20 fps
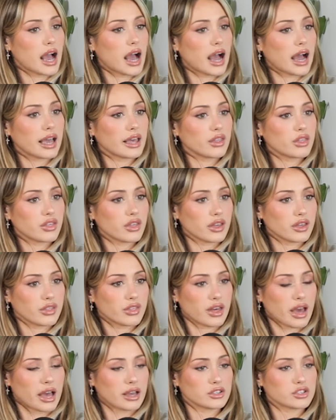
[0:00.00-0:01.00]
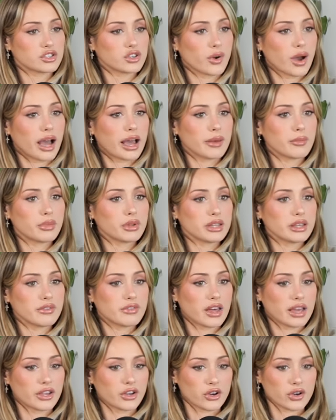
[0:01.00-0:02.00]
I think that, so I believe
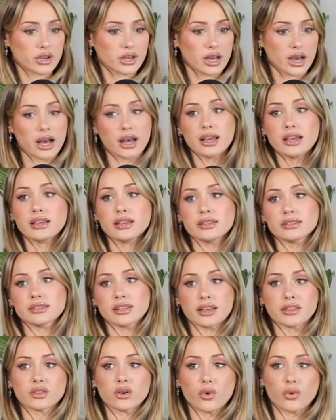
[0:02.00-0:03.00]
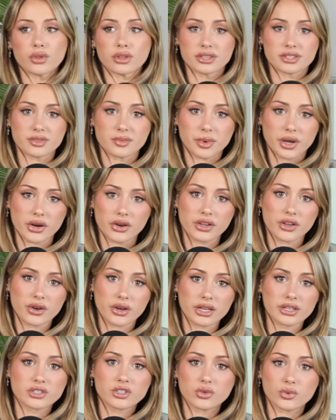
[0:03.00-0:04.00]
that your gut is like the Holy Spirit. Your
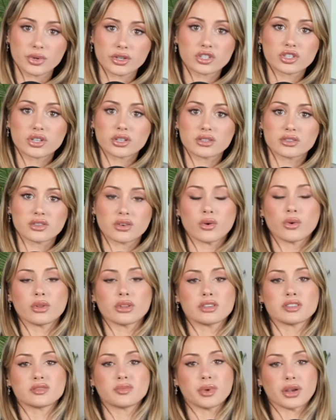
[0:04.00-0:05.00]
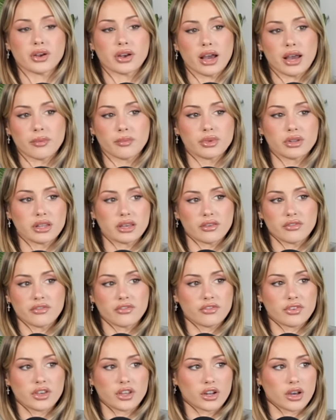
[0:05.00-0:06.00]
intuition is the Holy Spirit. I believe,
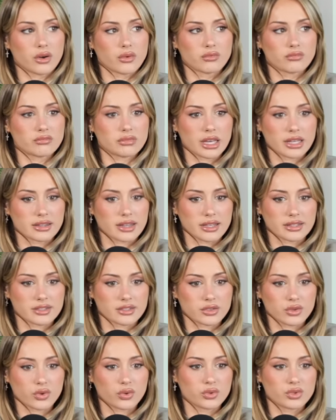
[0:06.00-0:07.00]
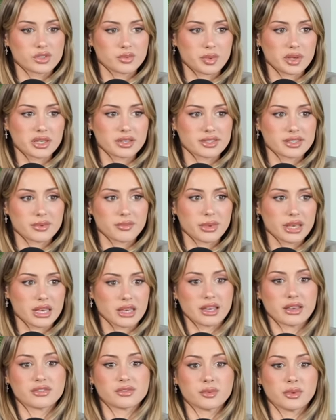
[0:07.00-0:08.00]
you know, that that's who speaks to me
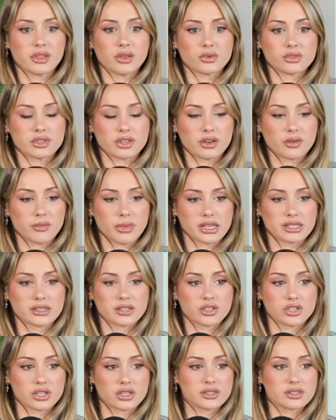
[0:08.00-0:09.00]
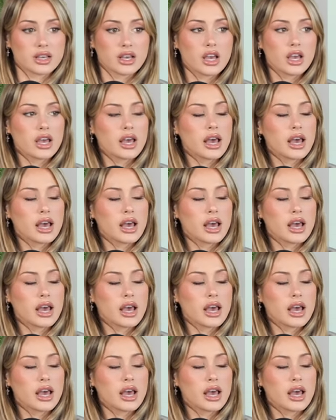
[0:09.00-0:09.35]
and gives me those little messages.